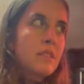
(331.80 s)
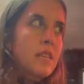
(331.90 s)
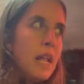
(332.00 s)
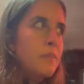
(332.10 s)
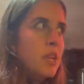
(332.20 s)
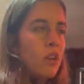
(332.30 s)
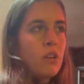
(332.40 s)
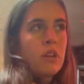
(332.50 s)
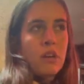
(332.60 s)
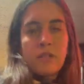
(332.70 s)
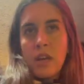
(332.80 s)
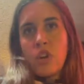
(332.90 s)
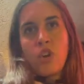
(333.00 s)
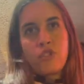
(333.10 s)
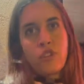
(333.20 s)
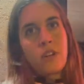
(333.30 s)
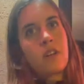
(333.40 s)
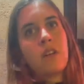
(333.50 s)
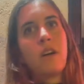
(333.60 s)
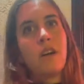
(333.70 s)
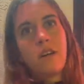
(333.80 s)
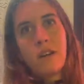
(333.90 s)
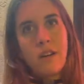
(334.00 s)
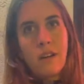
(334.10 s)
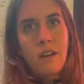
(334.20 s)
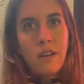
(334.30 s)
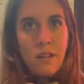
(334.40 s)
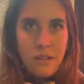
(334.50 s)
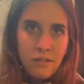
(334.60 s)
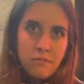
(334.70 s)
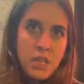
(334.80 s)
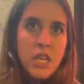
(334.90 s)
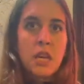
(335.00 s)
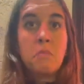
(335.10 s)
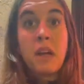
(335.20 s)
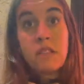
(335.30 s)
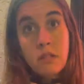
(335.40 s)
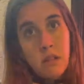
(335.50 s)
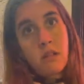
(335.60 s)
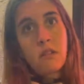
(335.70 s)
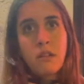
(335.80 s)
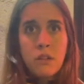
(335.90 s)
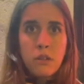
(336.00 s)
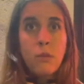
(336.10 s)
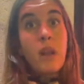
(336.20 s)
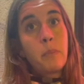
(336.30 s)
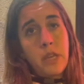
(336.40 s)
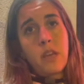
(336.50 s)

helps a lot in our psychological being and mental well-being.